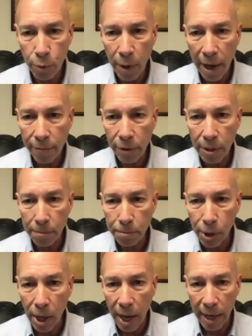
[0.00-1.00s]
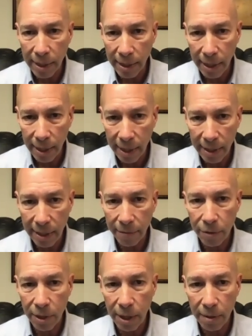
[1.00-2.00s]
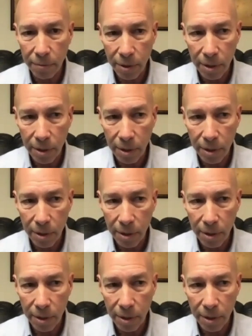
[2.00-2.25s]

haven't complied and given them,